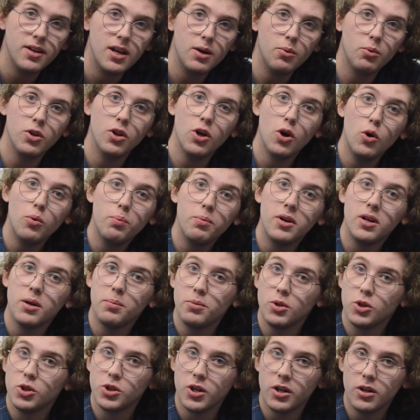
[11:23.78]
it will open up
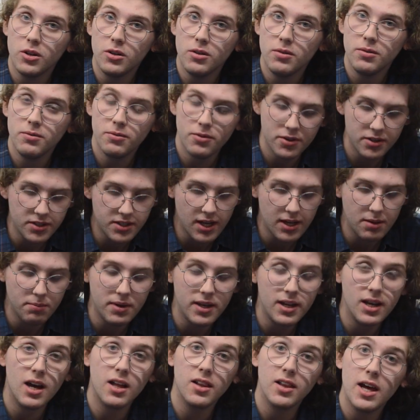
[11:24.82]
your shutter for the time
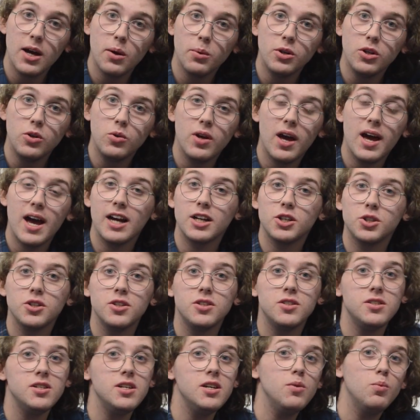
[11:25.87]
being, allowing you to actually
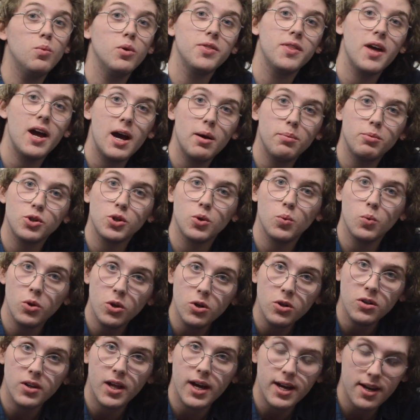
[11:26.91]
see what the aperture will
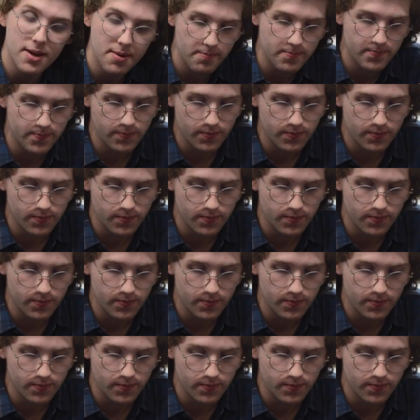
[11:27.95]
look like.